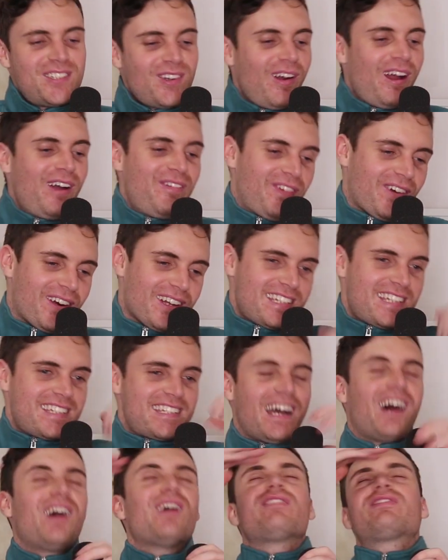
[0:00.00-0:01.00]
story I forgot to
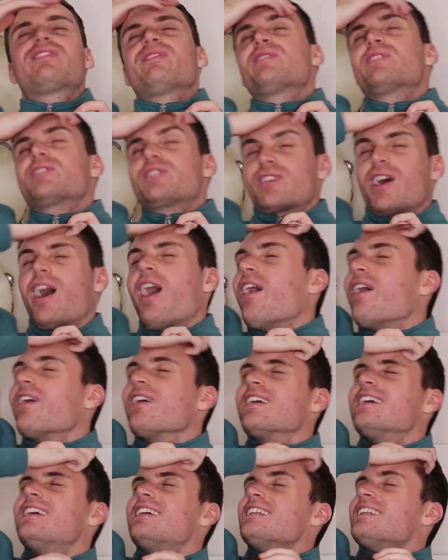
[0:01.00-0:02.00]
tell from the
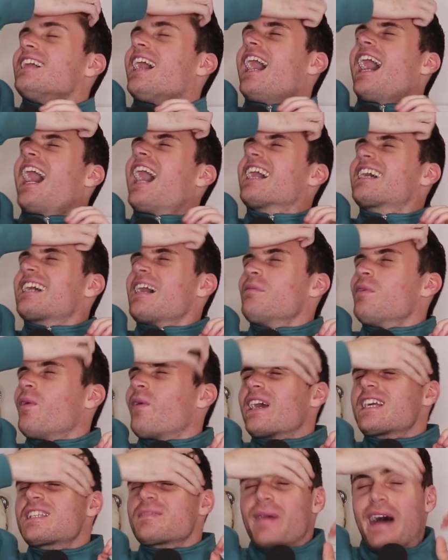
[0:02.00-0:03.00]
show a couple of
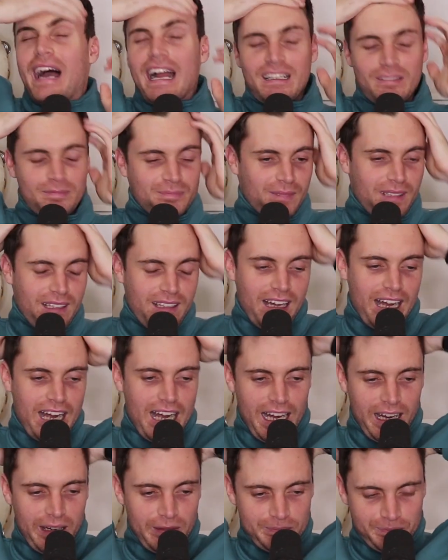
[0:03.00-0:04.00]
weeks back.
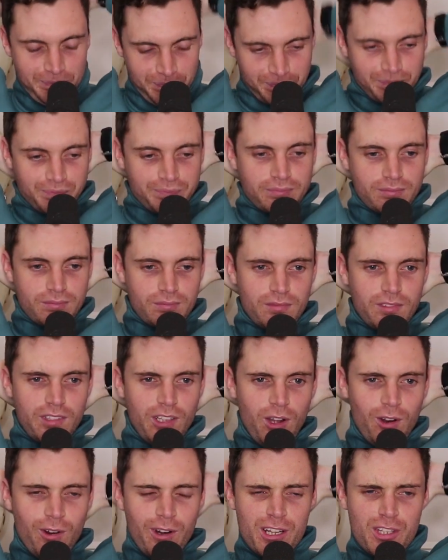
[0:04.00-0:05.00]

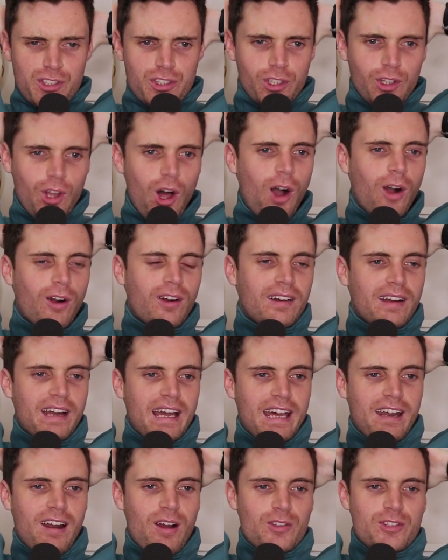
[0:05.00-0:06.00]
We're in Geelong,
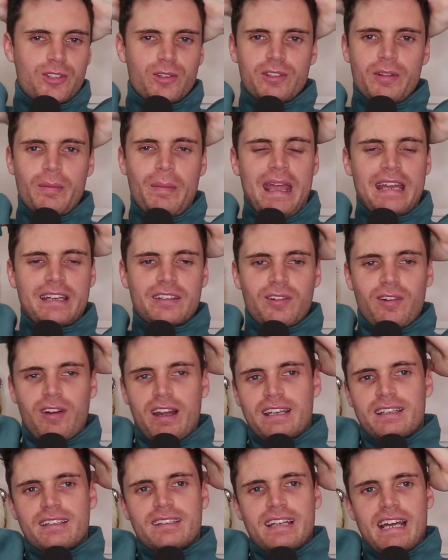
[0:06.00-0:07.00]
and I was doing the meet and
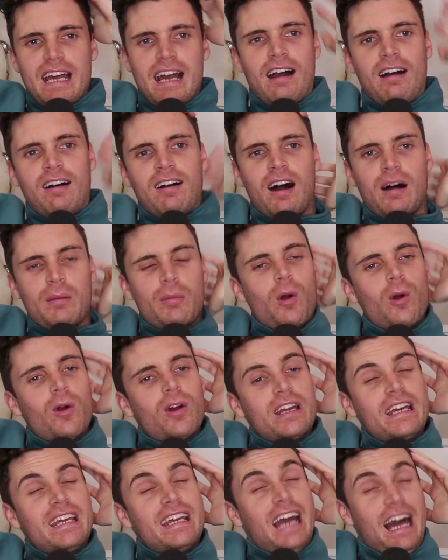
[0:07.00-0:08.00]
greet. Now, I'm
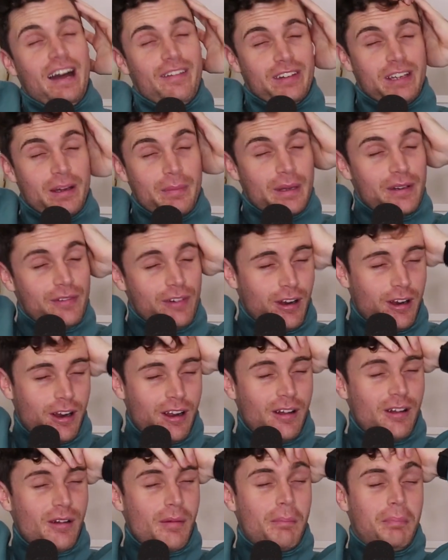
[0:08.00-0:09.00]
already having a bit of
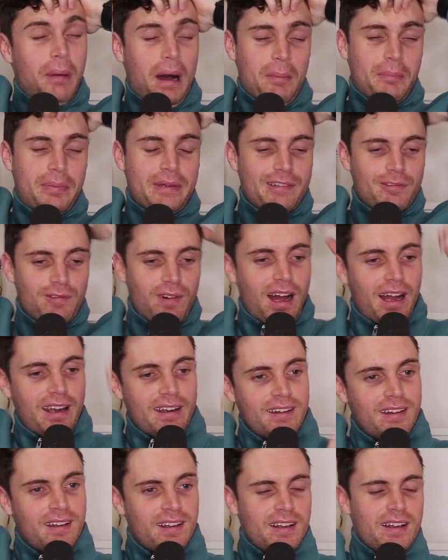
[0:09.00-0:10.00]
a bumpy
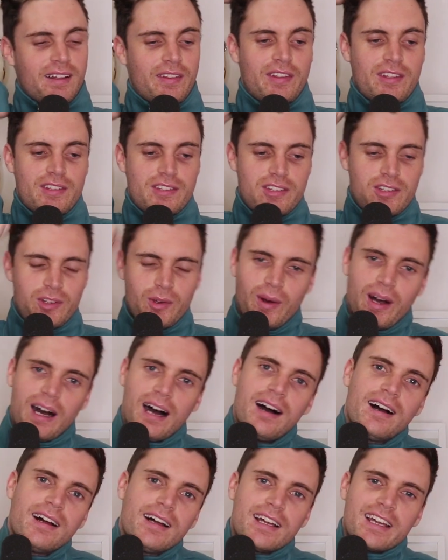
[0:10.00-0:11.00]
run this
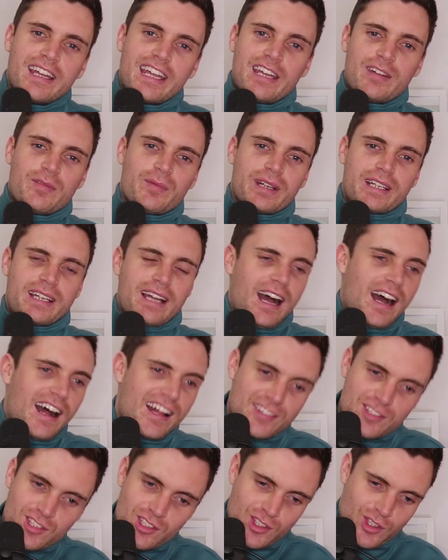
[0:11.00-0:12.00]
tour in
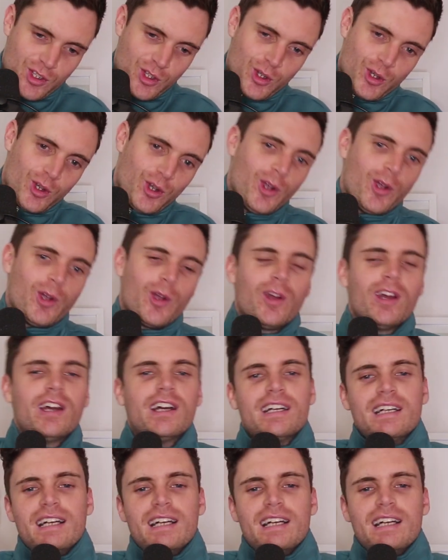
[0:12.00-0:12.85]
regards to